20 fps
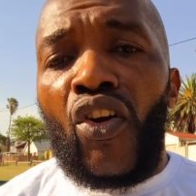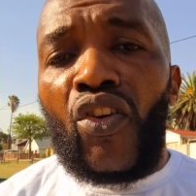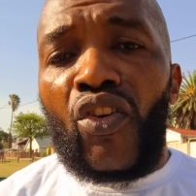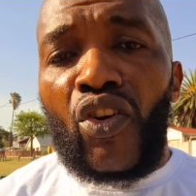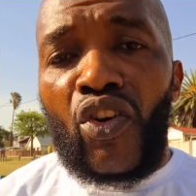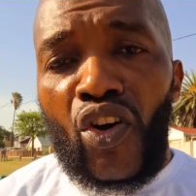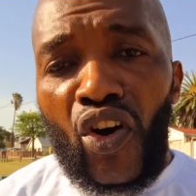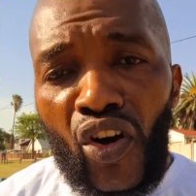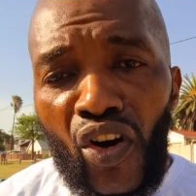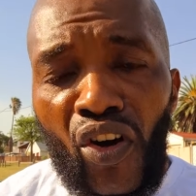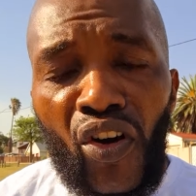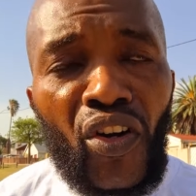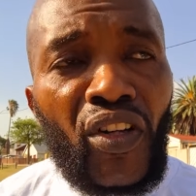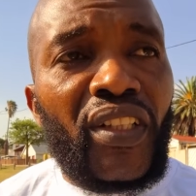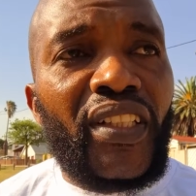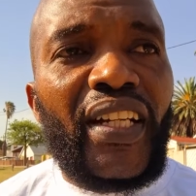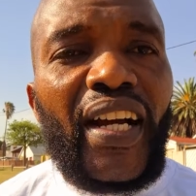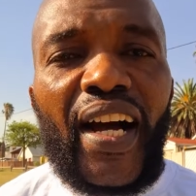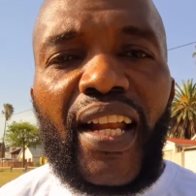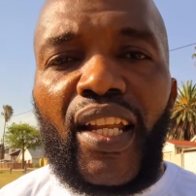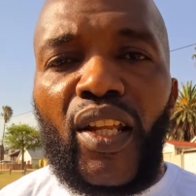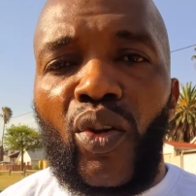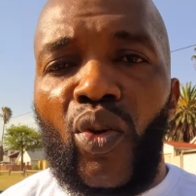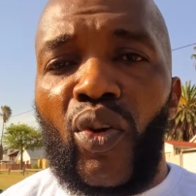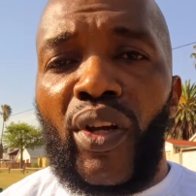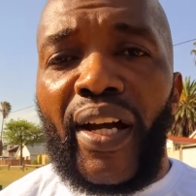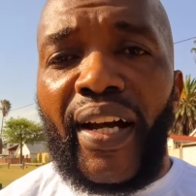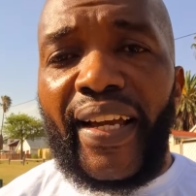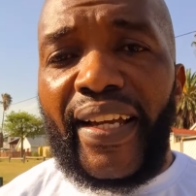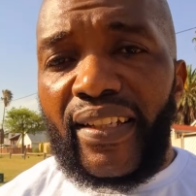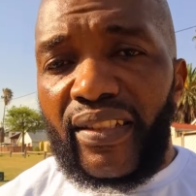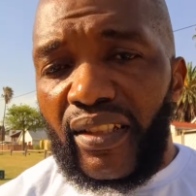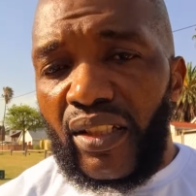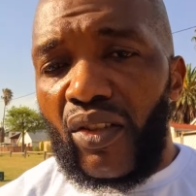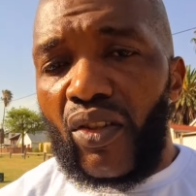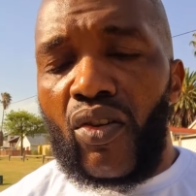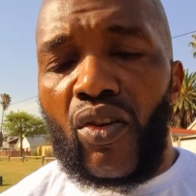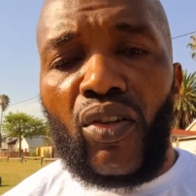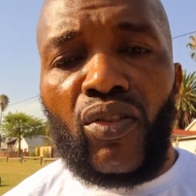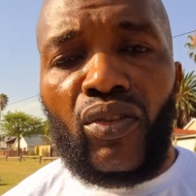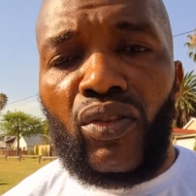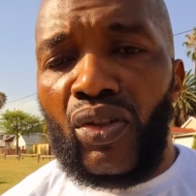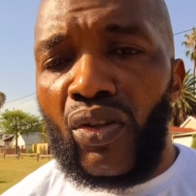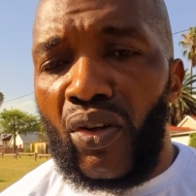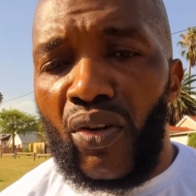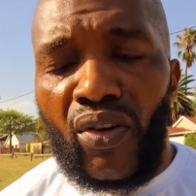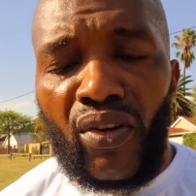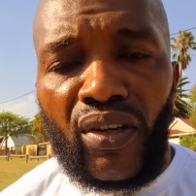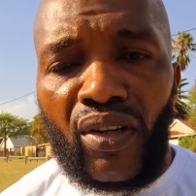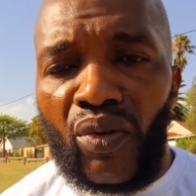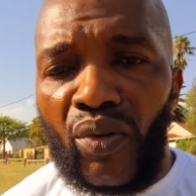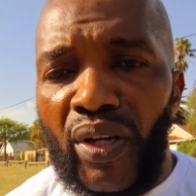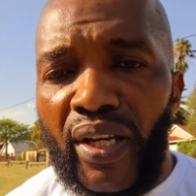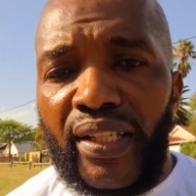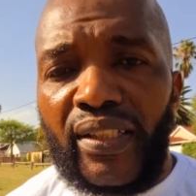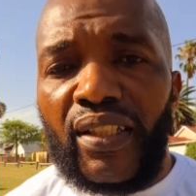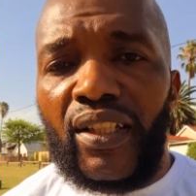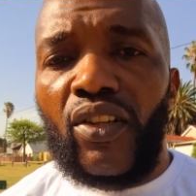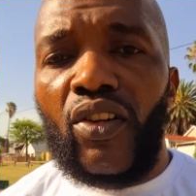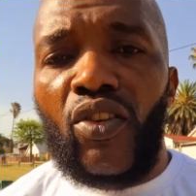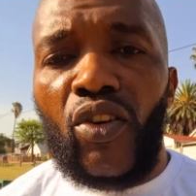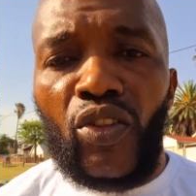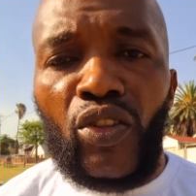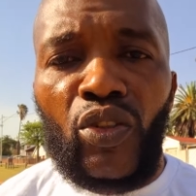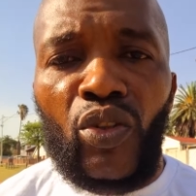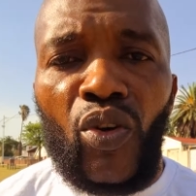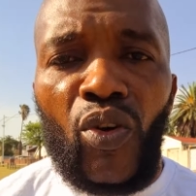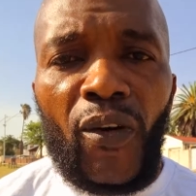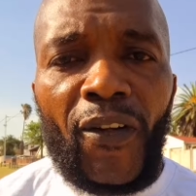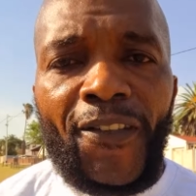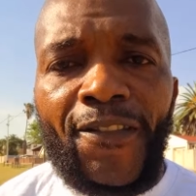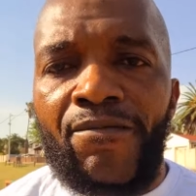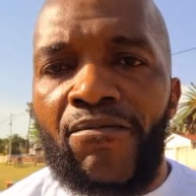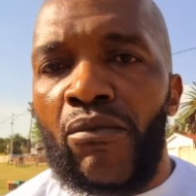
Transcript: God, hallelujah, is in control. He is in control.